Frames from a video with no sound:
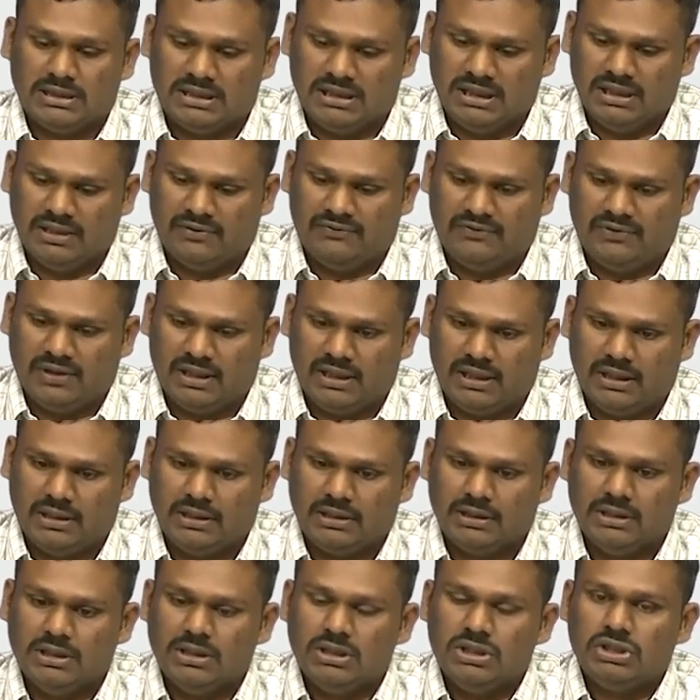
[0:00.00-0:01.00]
G of AK.
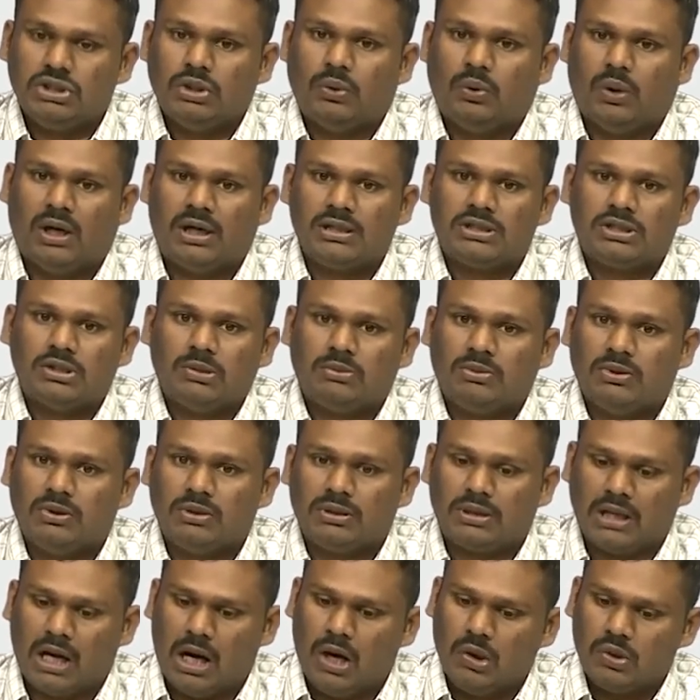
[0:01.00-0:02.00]
So, what is
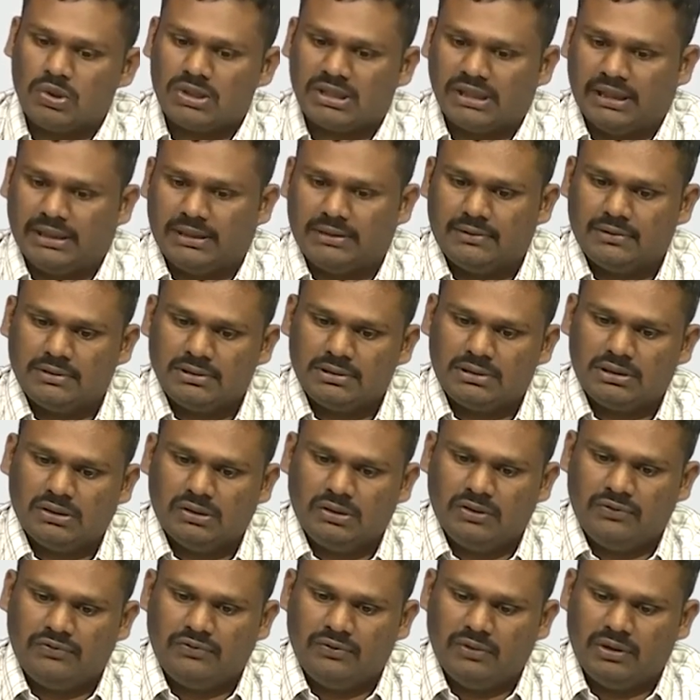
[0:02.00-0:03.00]
about outside?
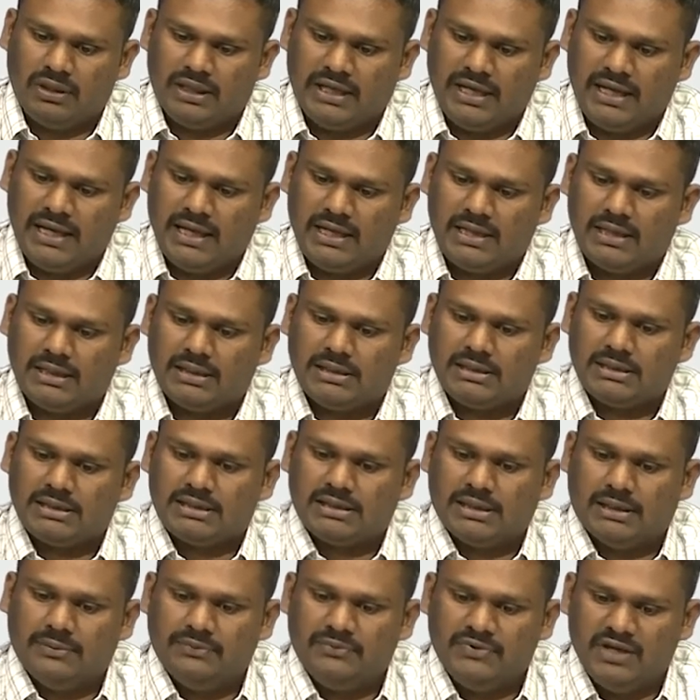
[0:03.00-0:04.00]
So, if you take
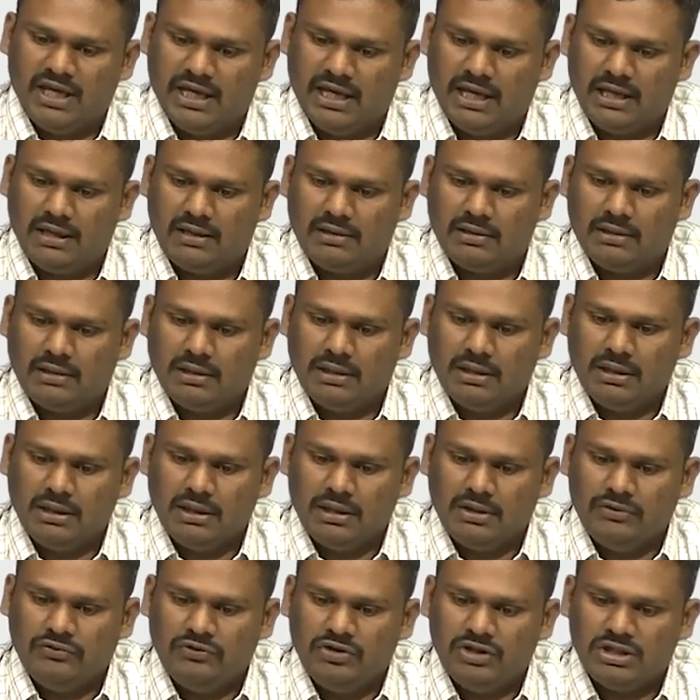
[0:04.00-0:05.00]
some A
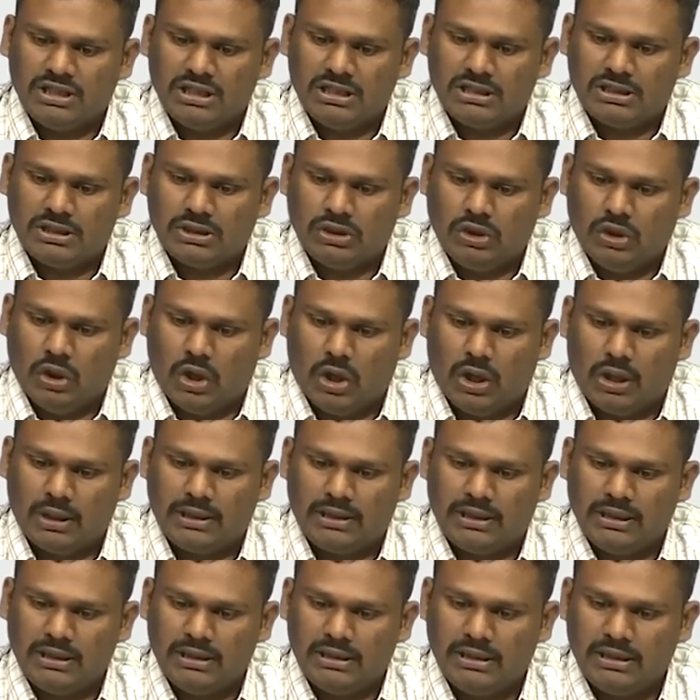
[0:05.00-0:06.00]
which is
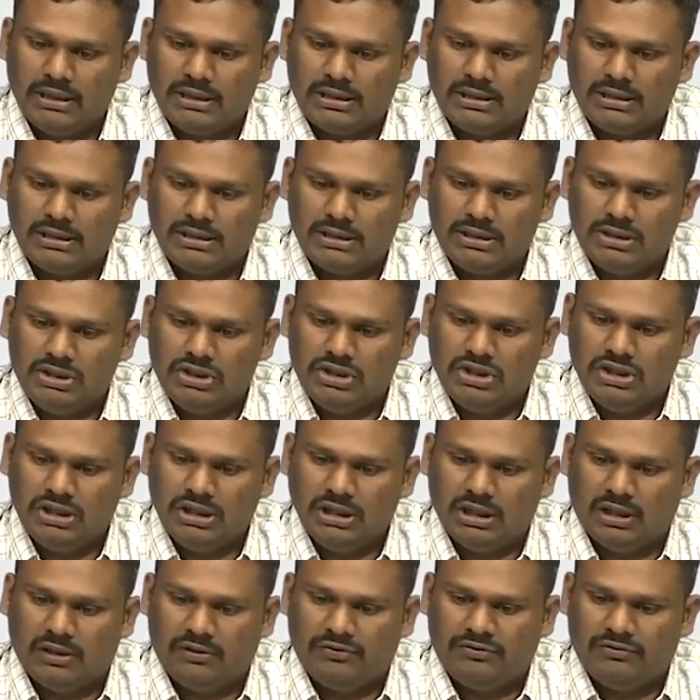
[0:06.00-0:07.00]
not in this
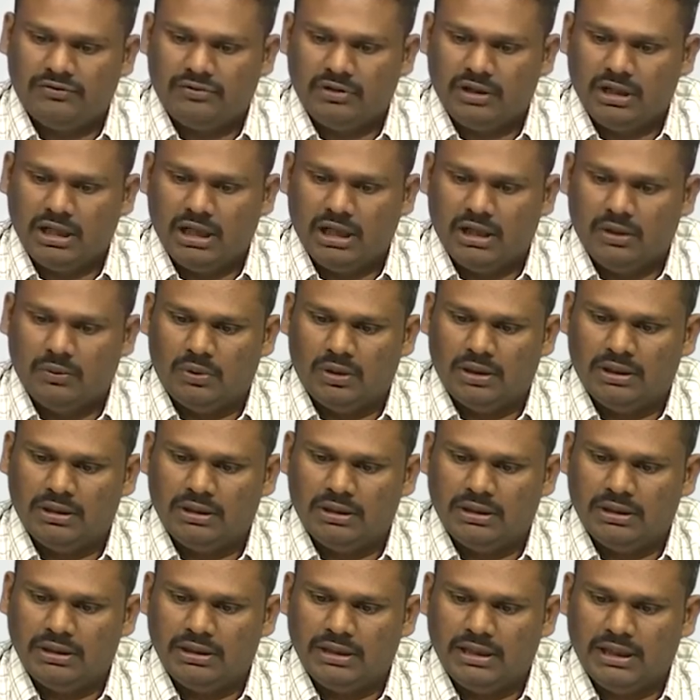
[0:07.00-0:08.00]
G of A1
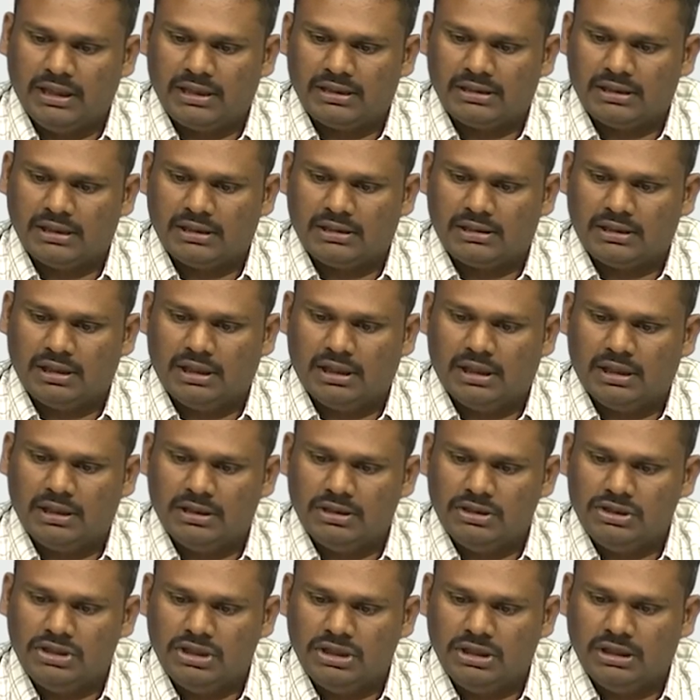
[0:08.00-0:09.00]
etc.
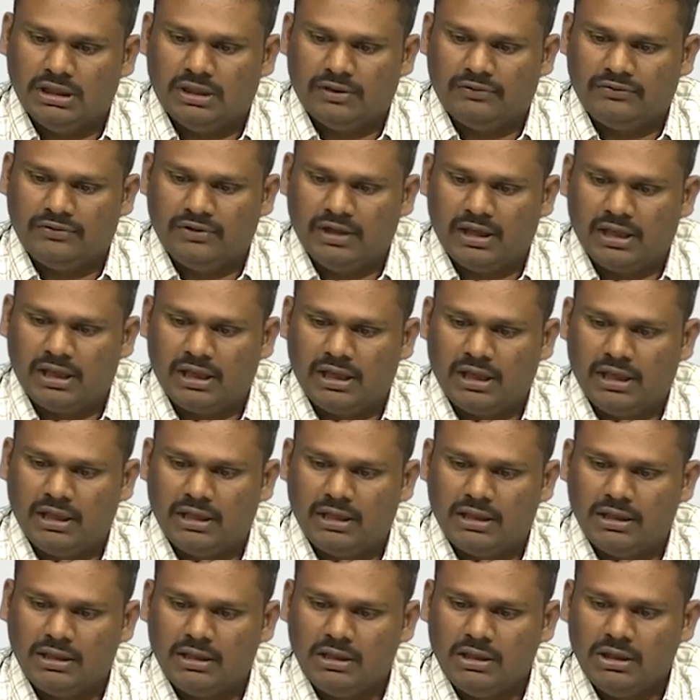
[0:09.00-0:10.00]
G of
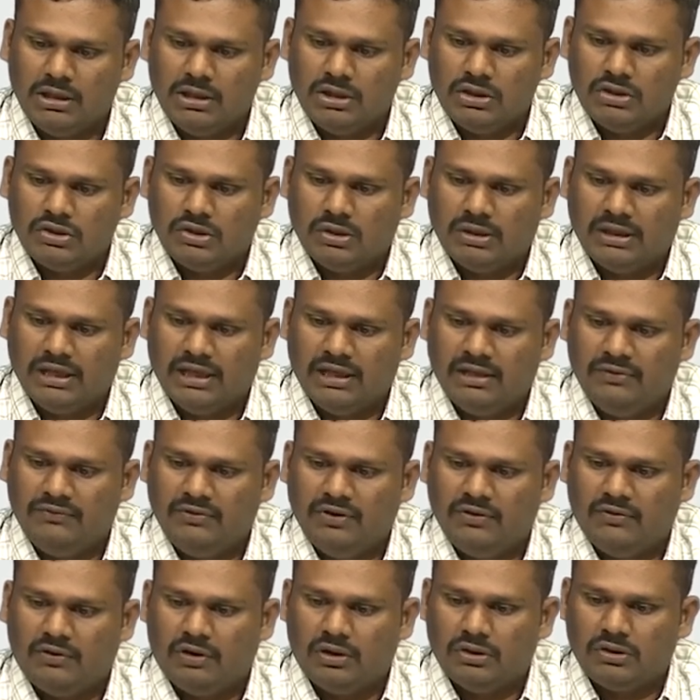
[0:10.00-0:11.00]
AK. So, then
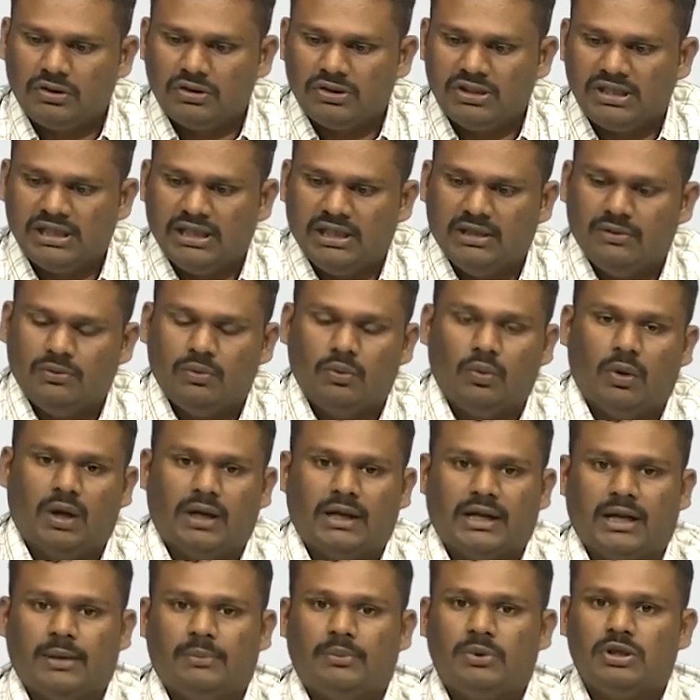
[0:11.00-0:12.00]
we want to see
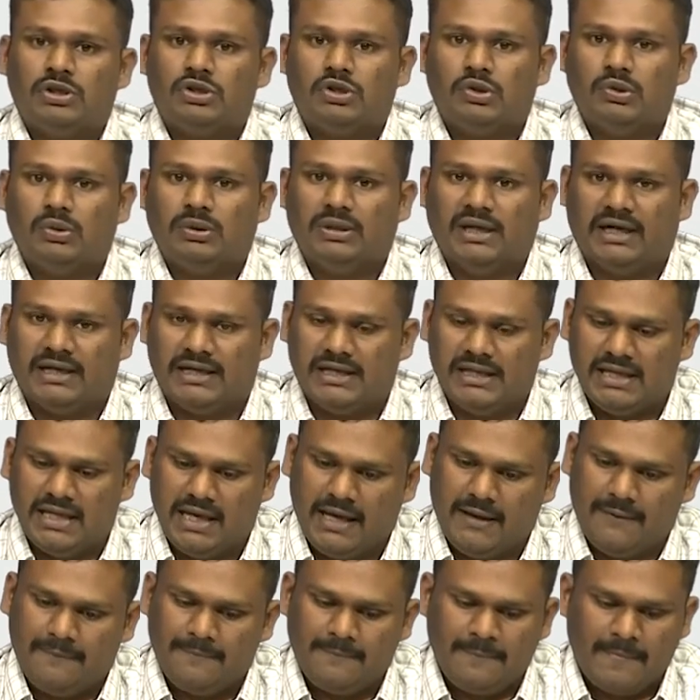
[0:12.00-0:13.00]
what happens to that
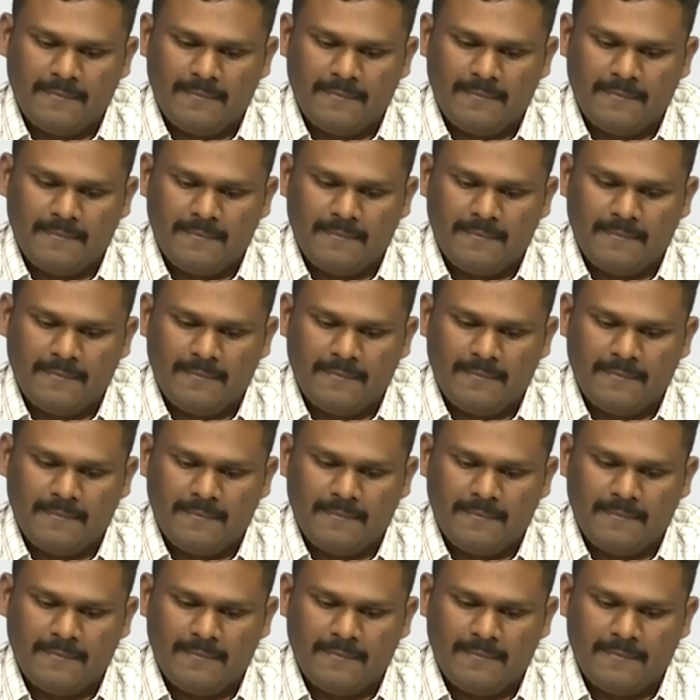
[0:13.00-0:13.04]
A.